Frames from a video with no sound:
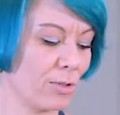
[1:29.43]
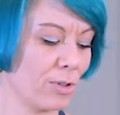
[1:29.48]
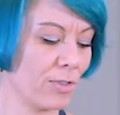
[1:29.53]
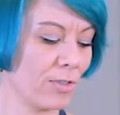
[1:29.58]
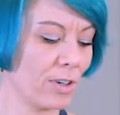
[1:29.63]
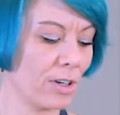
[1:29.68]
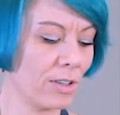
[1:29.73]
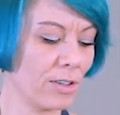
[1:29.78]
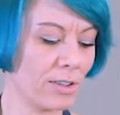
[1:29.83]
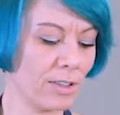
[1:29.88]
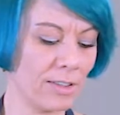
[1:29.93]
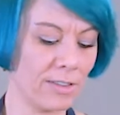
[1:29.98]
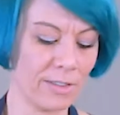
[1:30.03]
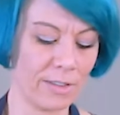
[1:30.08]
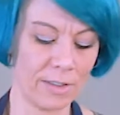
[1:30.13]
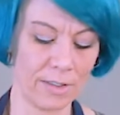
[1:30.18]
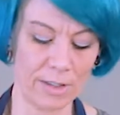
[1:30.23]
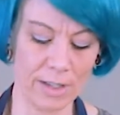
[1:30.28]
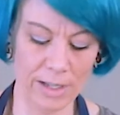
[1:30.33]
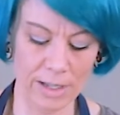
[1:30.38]
So I've got these
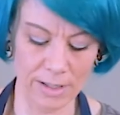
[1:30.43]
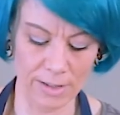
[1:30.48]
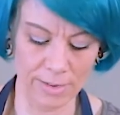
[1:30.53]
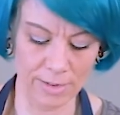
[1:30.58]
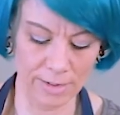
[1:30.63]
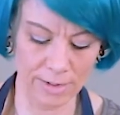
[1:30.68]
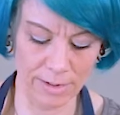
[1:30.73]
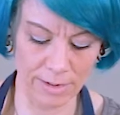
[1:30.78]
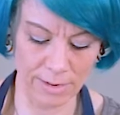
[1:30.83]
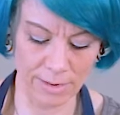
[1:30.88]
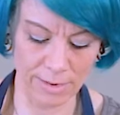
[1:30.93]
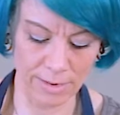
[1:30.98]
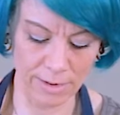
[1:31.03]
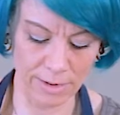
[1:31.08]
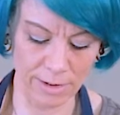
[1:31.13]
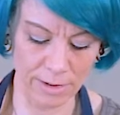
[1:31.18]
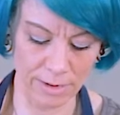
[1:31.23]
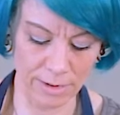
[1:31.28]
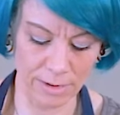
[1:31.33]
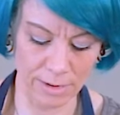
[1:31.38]
little guys, these
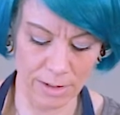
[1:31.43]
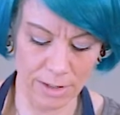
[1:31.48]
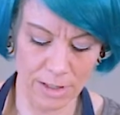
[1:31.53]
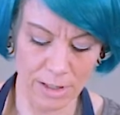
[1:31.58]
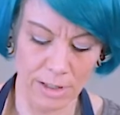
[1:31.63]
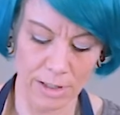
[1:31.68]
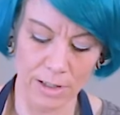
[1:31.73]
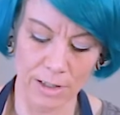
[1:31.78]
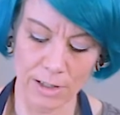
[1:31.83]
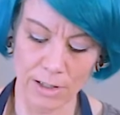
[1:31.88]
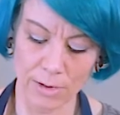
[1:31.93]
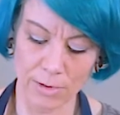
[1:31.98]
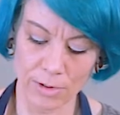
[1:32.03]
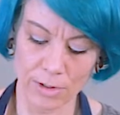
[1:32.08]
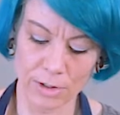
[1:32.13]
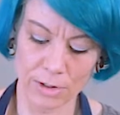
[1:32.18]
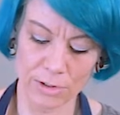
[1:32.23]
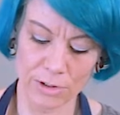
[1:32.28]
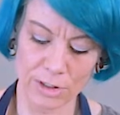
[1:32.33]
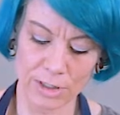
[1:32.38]
little cute
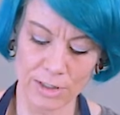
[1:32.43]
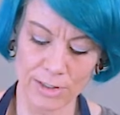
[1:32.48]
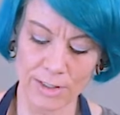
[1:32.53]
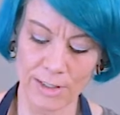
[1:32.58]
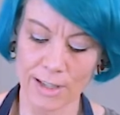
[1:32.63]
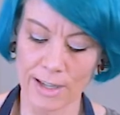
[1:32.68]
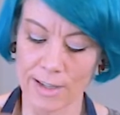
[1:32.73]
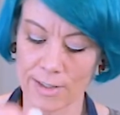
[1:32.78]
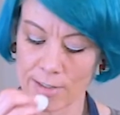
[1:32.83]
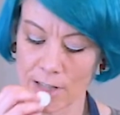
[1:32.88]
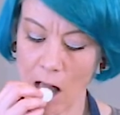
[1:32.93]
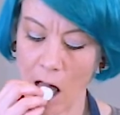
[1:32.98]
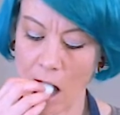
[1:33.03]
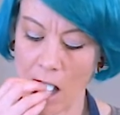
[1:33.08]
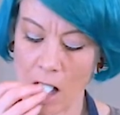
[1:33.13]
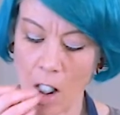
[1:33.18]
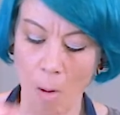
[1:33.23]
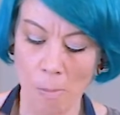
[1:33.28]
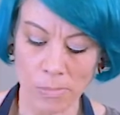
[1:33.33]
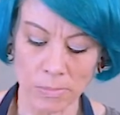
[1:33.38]
little cheesy guys.
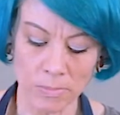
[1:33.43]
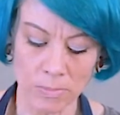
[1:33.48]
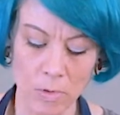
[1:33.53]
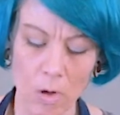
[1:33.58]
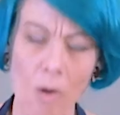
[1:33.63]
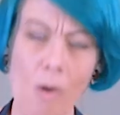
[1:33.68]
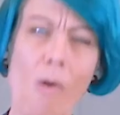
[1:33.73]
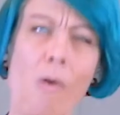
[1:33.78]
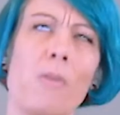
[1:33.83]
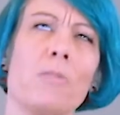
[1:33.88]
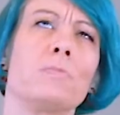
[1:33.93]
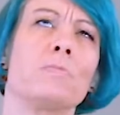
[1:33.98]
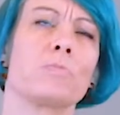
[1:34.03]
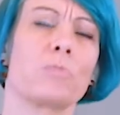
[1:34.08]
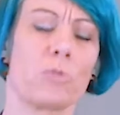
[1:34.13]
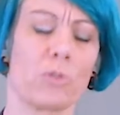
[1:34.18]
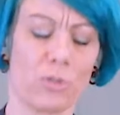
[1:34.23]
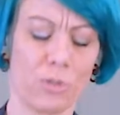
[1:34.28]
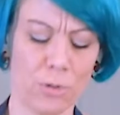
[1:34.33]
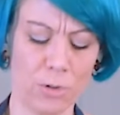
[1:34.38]
Oh,
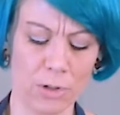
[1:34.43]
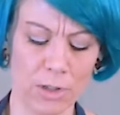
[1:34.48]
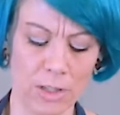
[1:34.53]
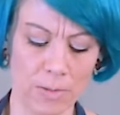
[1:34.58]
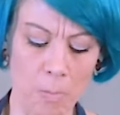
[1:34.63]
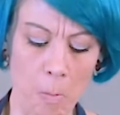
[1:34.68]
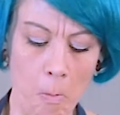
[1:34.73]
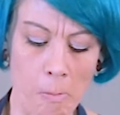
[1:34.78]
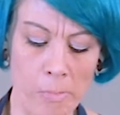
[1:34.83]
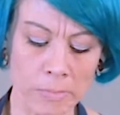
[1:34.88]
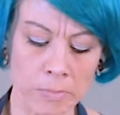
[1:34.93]
they're so good.